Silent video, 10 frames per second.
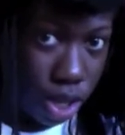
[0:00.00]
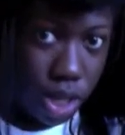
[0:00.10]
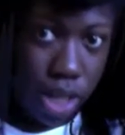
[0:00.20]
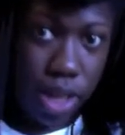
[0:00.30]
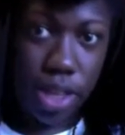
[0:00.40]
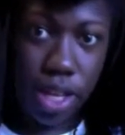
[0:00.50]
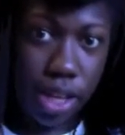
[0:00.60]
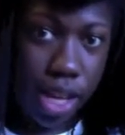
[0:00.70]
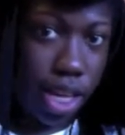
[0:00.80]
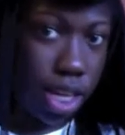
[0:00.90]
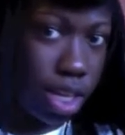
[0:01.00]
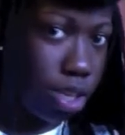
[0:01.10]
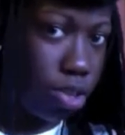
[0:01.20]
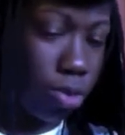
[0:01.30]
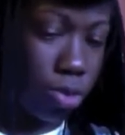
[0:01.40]
And then like any
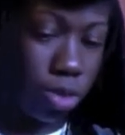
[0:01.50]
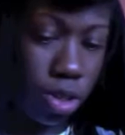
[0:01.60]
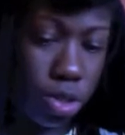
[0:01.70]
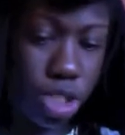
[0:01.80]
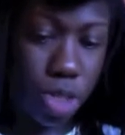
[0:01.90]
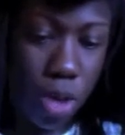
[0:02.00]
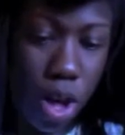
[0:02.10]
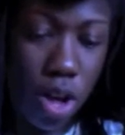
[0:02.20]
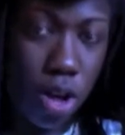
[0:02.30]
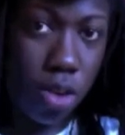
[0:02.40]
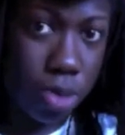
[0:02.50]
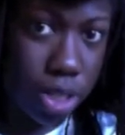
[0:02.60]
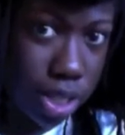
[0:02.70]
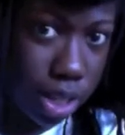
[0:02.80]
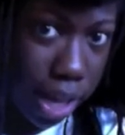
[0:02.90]
little small
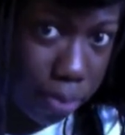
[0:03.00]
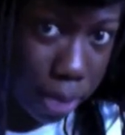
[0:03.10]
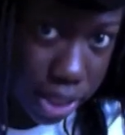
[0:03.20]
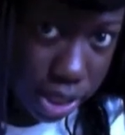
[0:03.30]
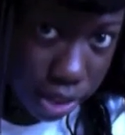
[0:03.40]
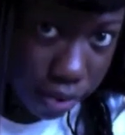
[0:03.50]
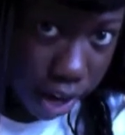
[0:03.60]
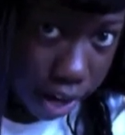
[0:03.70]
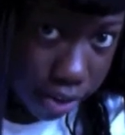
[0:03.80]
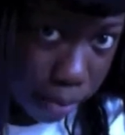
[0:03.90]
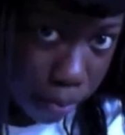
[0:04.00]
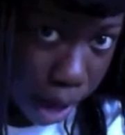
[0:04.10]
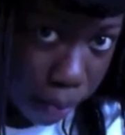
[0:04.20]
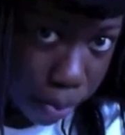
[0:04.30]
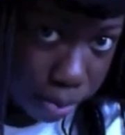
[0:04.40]
one, like pieces of hair that
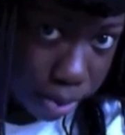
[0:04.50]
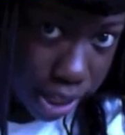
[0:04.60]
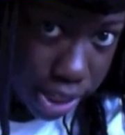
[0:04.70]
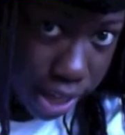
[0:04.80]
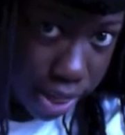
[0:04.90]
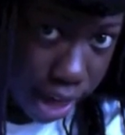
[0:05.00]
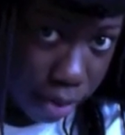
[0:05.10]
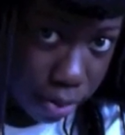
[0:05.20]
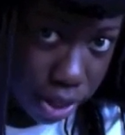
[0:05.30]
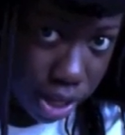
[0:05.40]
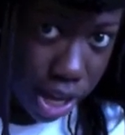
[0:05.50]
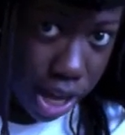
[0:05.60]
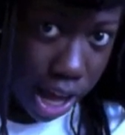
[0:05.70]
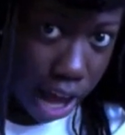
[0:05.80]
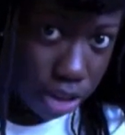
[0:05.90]
pop up, like say that one,
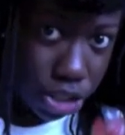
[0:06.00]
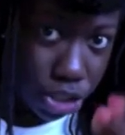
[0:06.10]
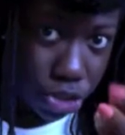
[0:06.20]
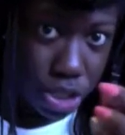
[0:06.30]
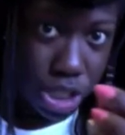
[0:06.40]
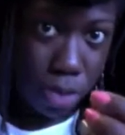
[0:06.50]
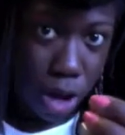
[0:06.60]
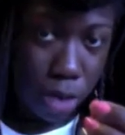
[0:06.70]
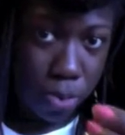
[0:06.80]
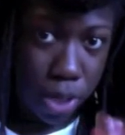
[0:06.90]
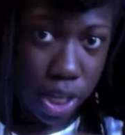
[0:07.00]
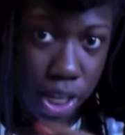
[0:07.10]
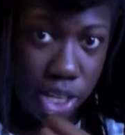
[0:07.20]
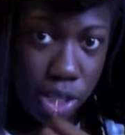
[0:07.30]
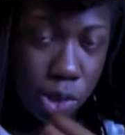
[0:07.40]
I'll just use a small
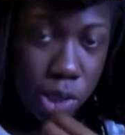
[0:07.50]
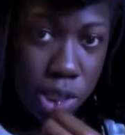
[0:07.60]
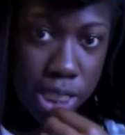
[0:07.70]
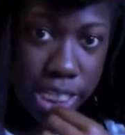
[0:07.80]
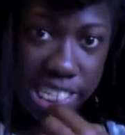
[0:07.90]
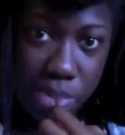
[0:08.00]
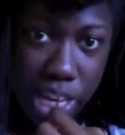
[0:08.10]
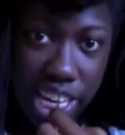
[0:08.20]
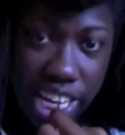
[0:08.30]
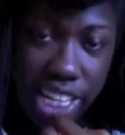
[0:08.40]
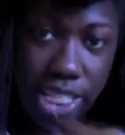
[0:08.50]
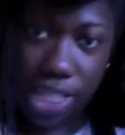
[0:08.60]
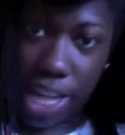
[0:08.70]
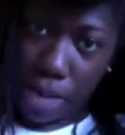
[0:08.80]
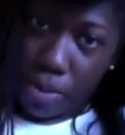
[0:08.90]
pin to make it
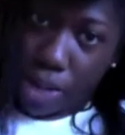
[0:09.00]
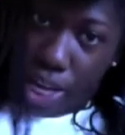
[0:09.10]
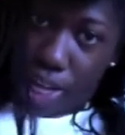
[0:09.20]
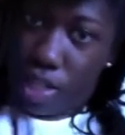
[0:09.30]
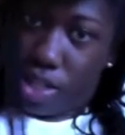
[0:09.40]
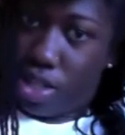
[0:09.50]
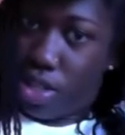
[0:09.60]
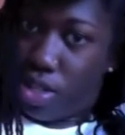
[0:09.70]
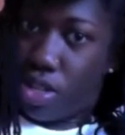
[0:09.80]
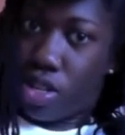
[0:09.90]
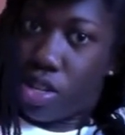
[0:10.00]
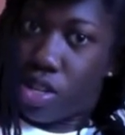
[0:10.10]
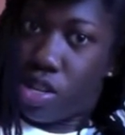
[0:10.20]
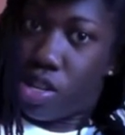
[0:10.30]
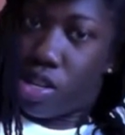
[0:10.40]
stay in place.
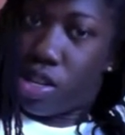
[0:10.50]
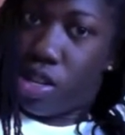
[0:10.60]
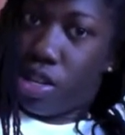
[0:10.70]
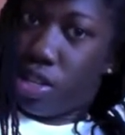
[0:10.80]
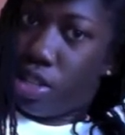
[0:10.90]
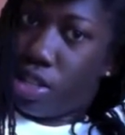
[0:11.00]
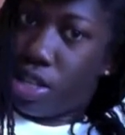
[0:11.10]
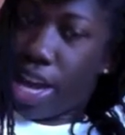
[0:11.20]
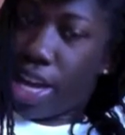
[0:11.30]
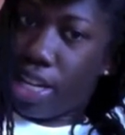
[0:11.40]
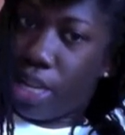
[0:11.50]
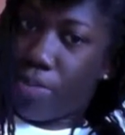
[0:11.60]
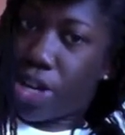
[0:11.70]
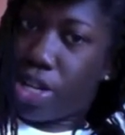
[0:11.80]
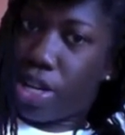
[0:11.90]
Today it did
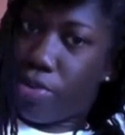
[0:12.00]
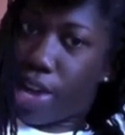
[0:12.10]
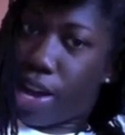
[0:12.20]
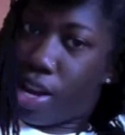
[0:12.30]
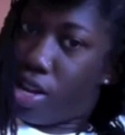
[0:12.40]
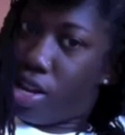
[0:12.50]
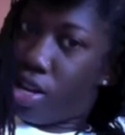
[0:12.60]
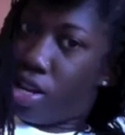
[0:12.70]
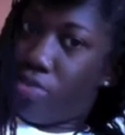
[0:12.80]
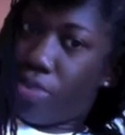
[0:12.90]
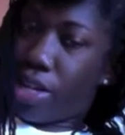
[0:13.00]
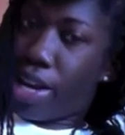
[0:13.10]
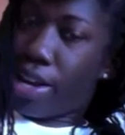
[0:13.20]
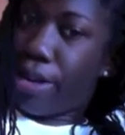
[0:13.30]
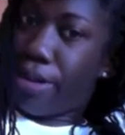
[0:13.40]
pretty good. When I
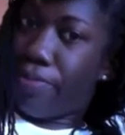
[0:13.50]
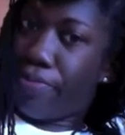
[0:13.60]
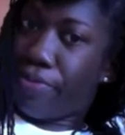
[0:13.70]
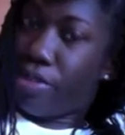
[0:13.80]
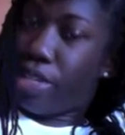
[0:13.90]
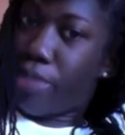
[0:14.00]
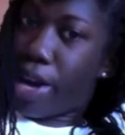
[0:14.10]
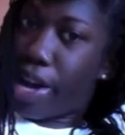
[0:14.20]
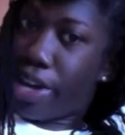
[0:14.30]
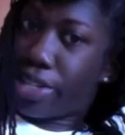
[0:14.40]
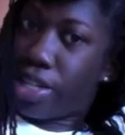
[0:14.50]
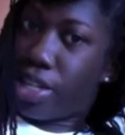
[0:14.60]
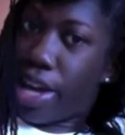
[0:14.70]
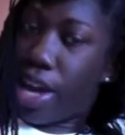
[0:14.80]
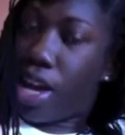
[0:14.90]
did my hair
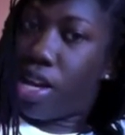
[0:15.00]
Sunday,